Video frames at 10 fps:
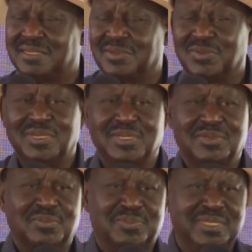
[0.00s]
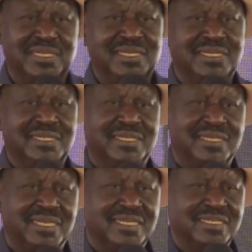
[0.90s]
Where Rubia
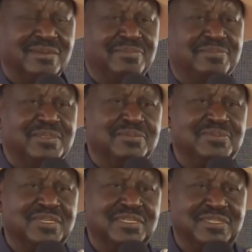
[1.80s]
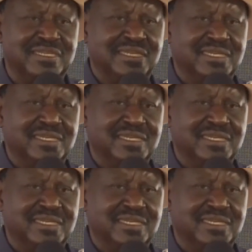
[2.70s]
ended up being very sick,